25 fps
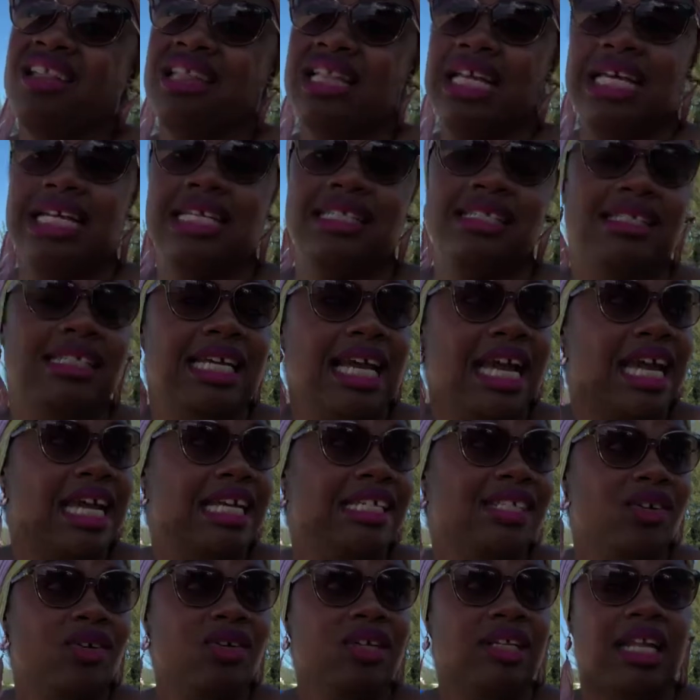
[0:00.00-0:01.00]
These
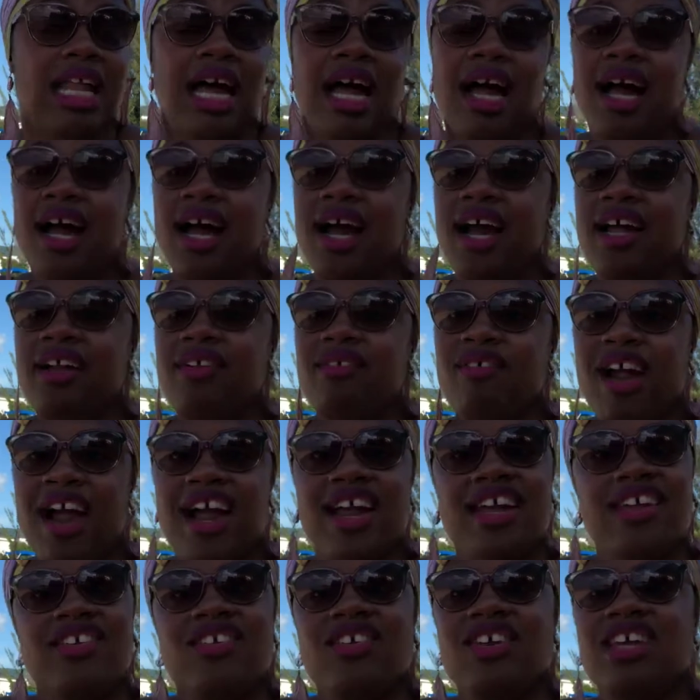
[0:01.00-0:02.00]
days online,
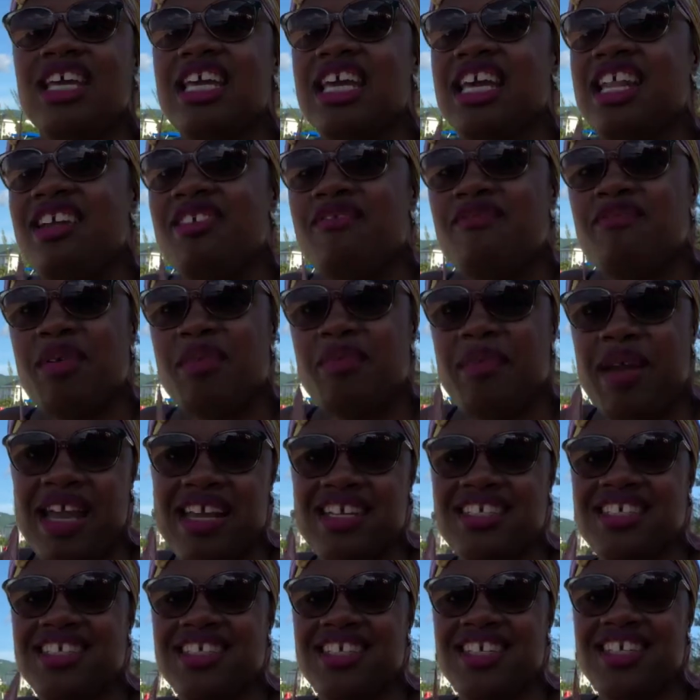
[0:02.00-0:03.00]
right, you can get
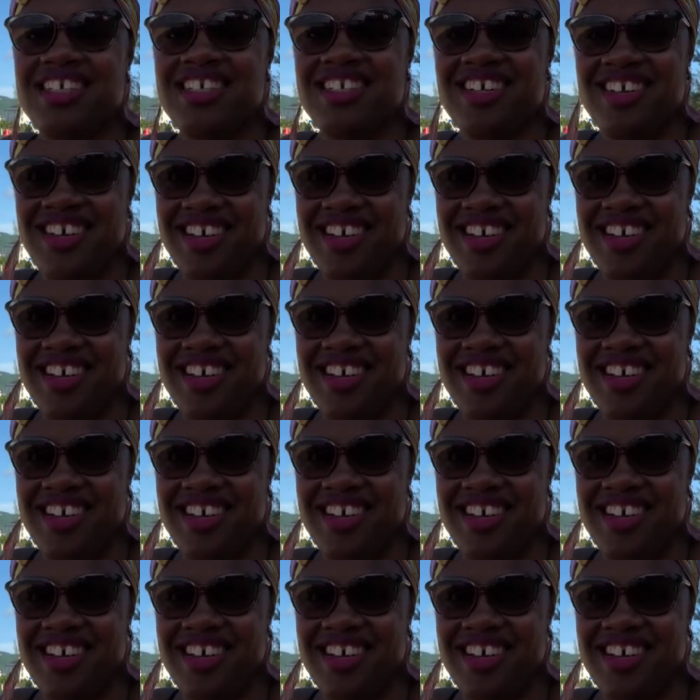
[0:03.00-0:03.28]
information.